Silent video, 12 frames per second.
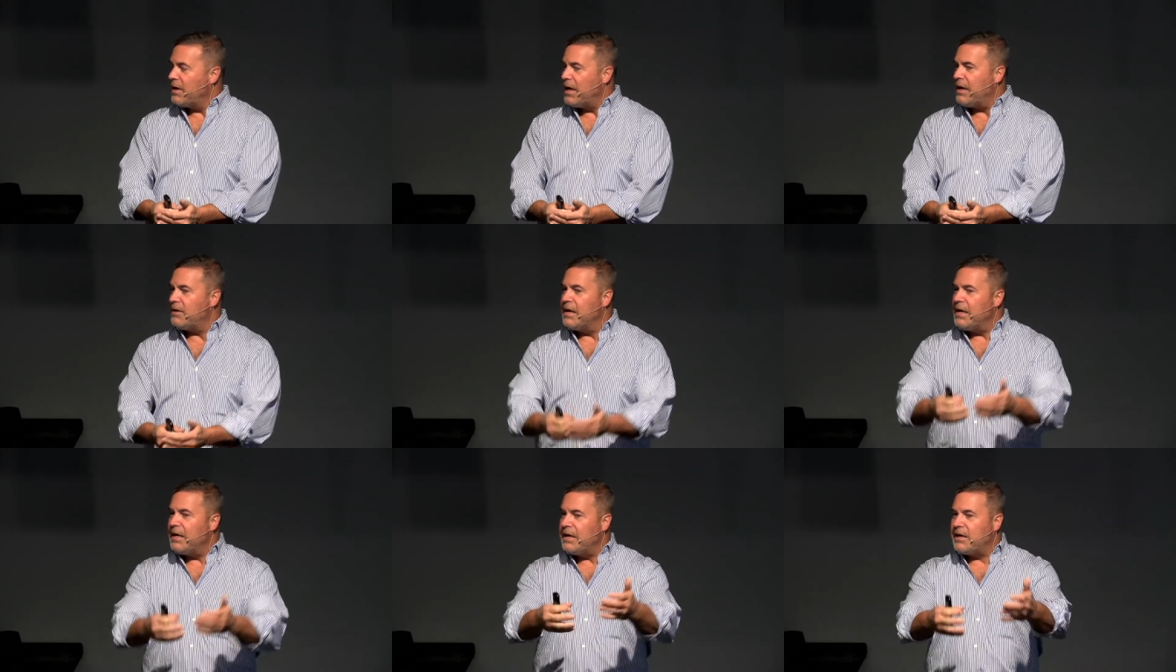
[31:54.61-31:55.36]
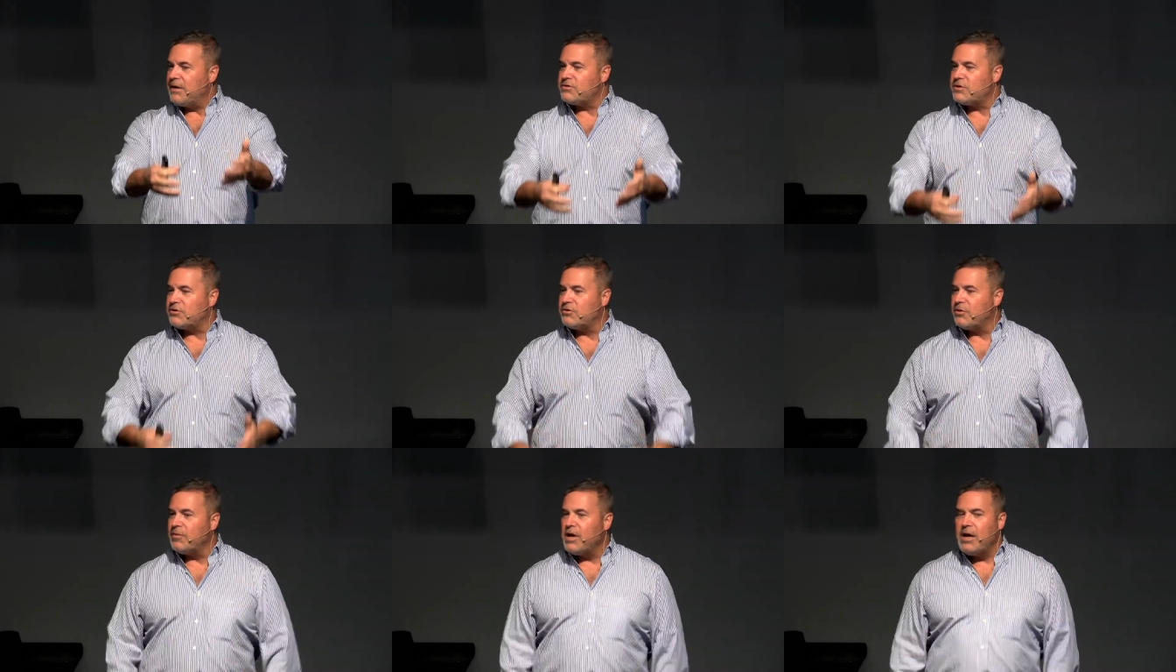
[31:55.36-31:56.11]
And he gives it to
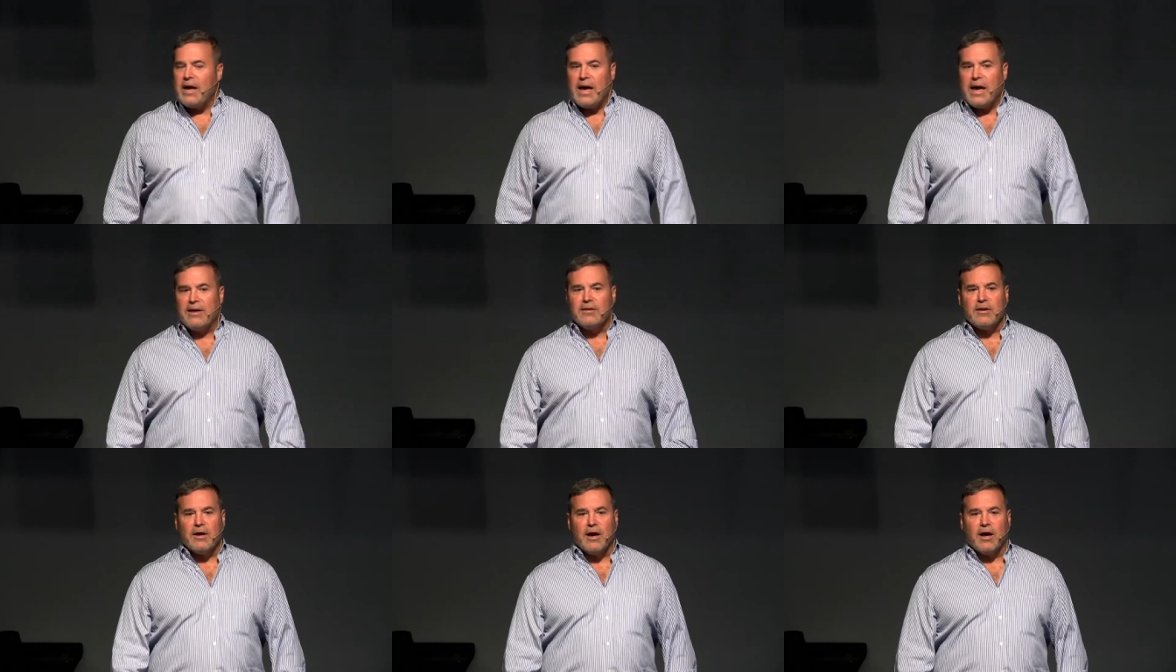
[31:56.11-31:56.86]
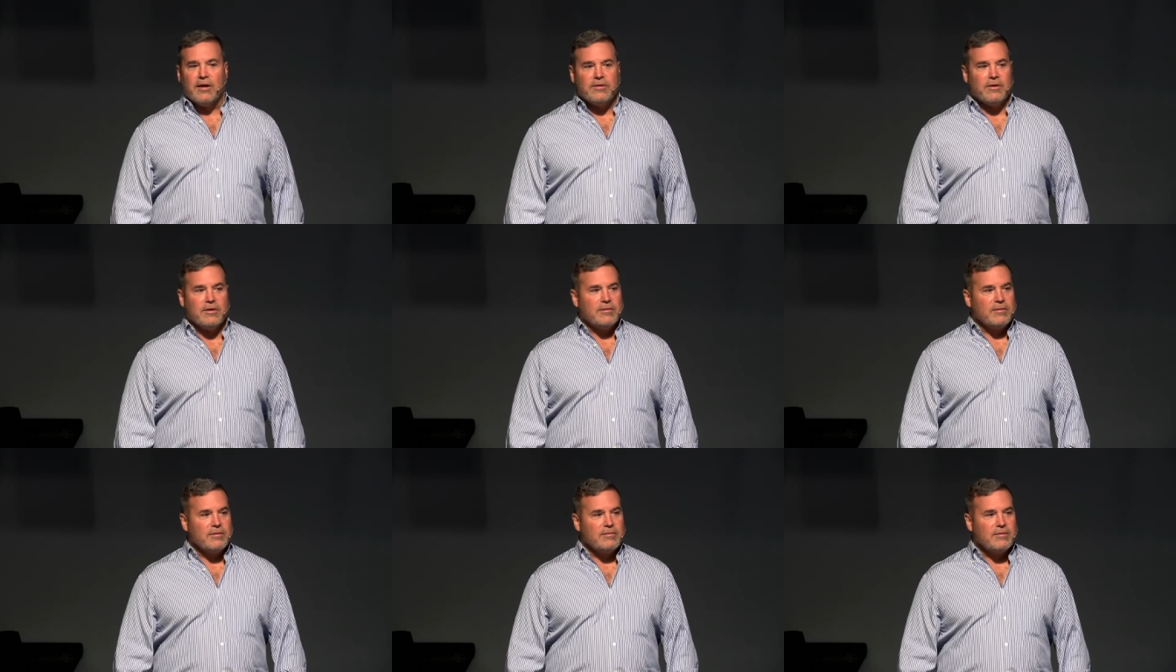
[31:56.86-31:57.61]
him. And uh, the,
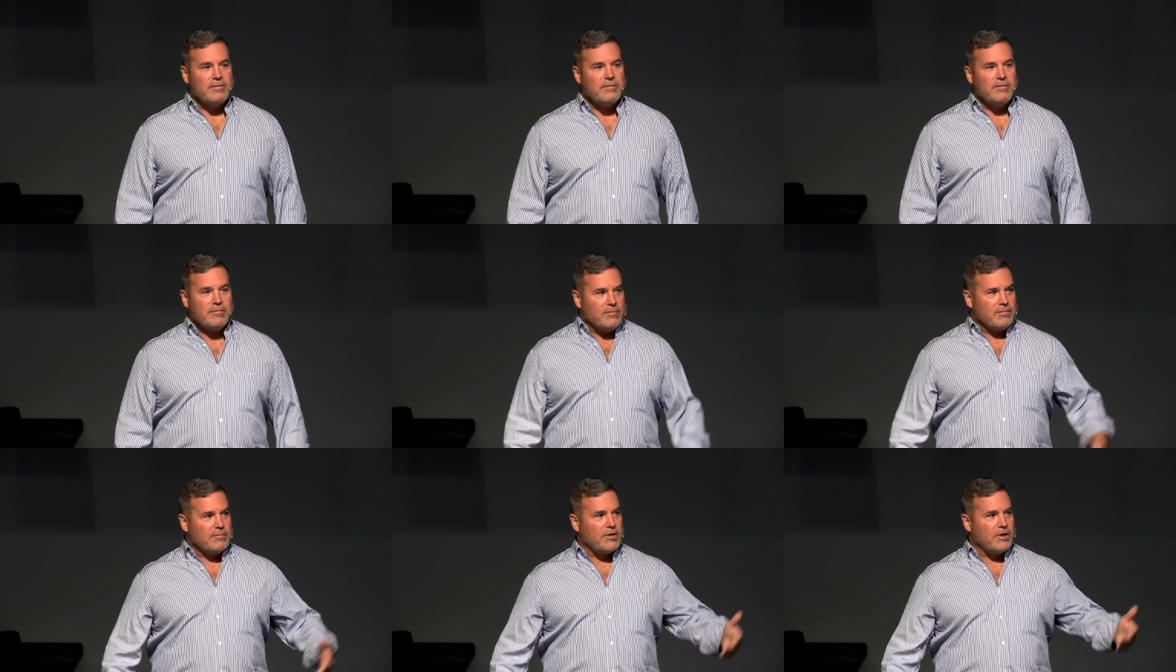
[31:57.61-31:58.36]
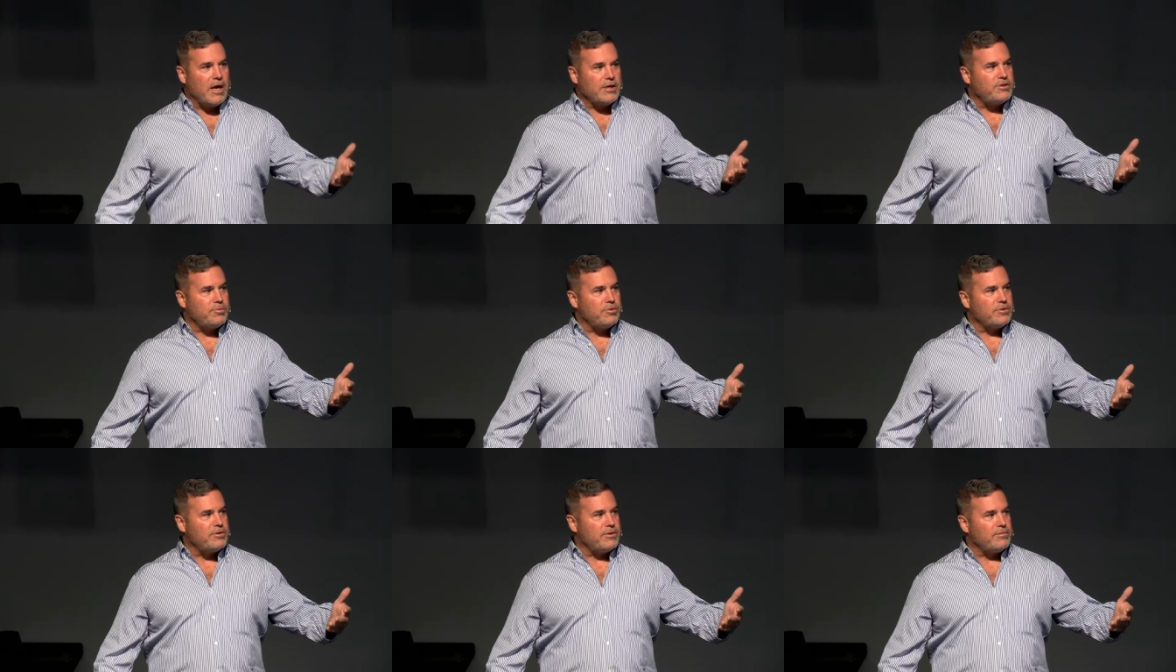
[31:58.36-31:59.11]
the
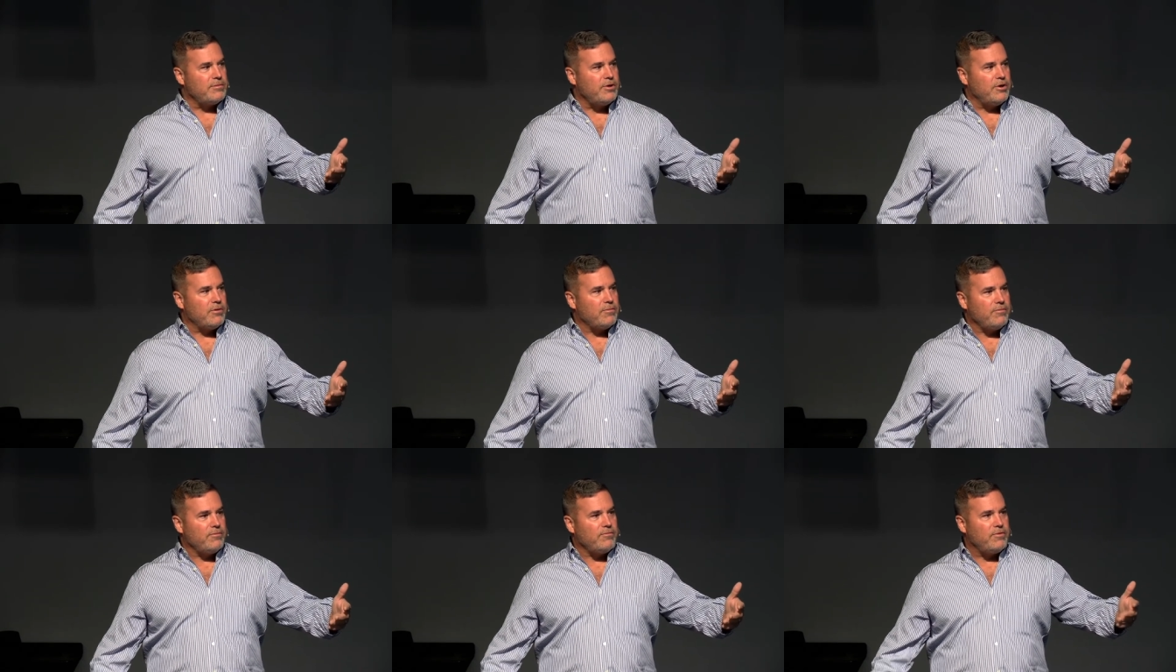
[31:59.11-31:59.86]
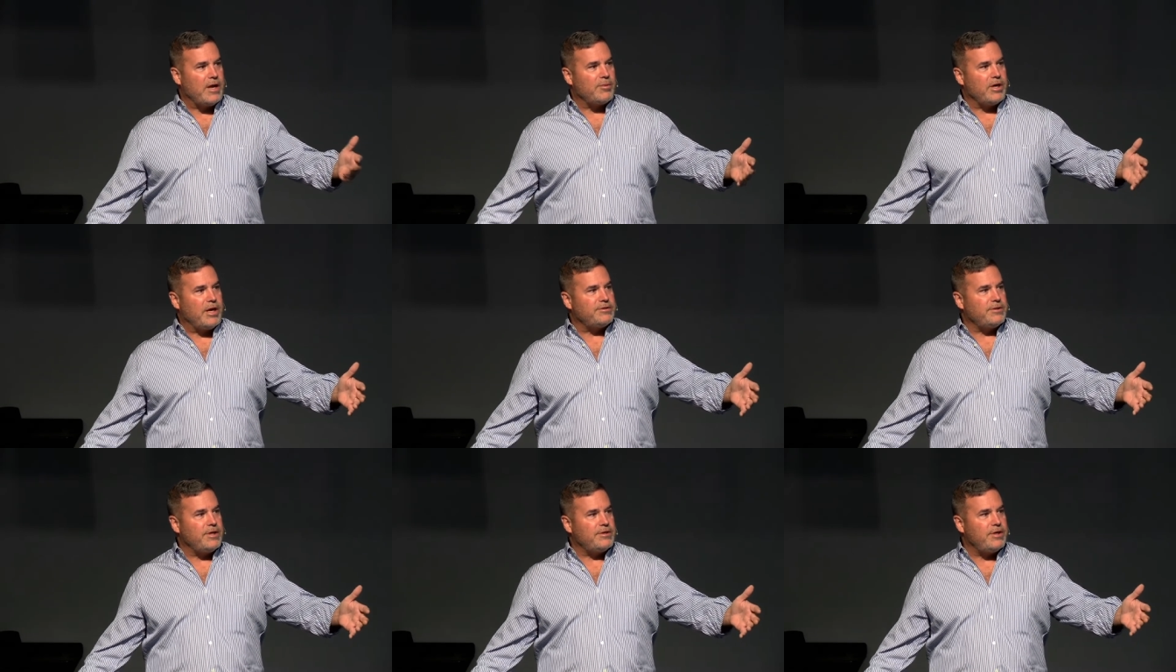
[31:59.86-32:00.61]
constables are, you know,
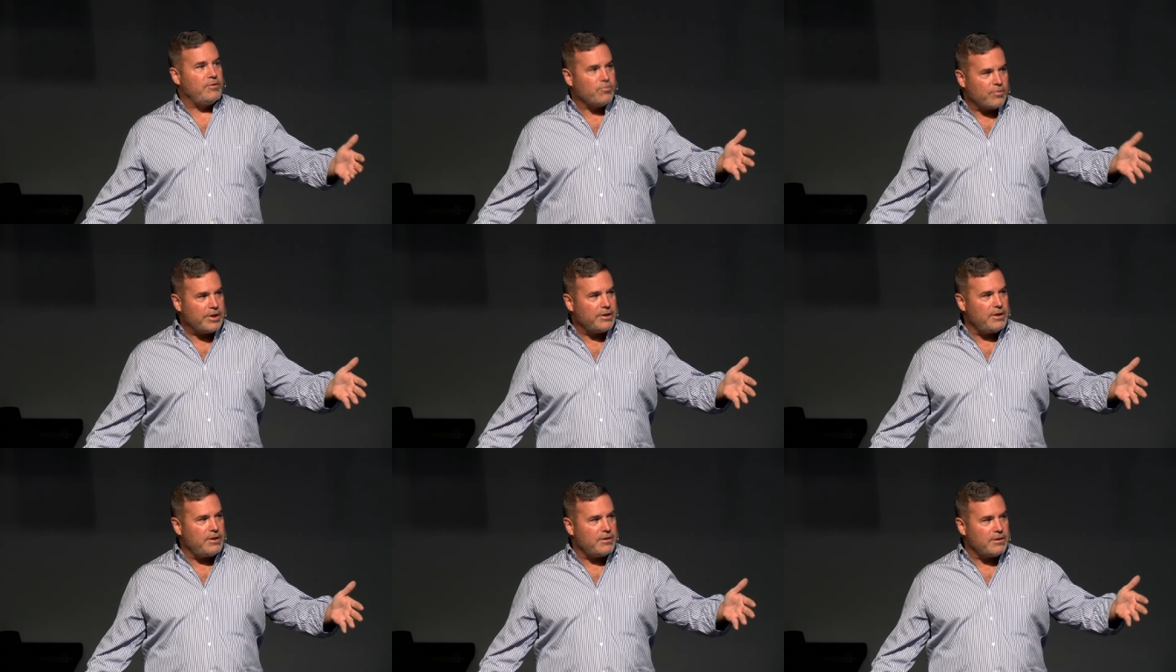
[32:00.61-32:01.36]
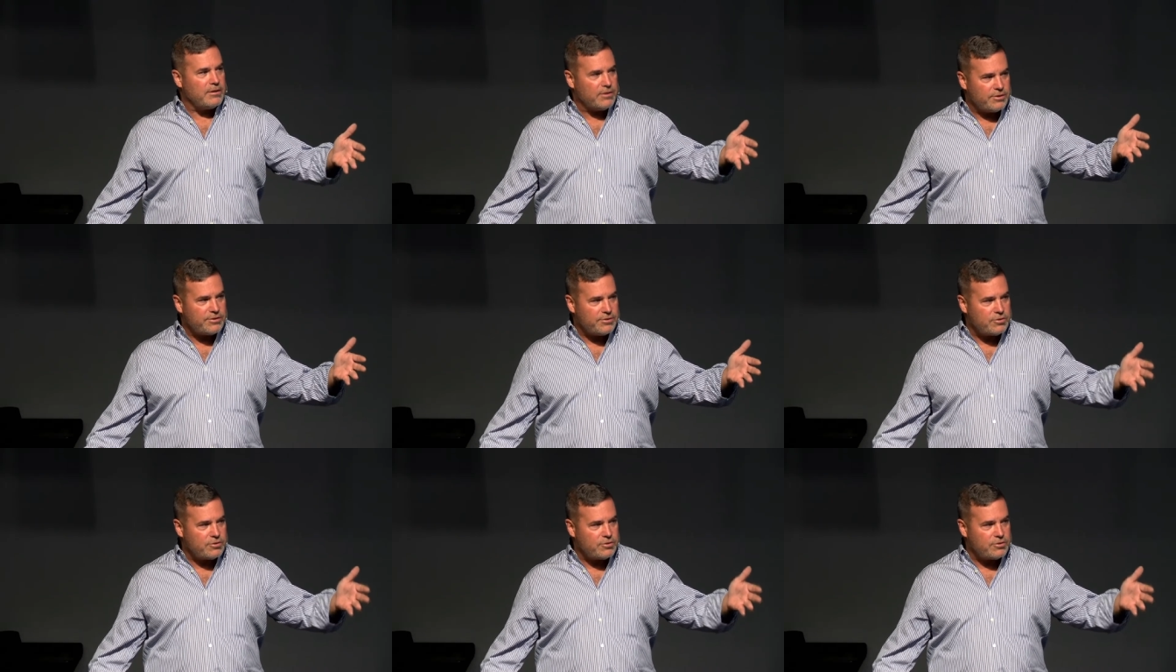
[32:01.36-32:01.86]
flabbergasted and they say, Really? This is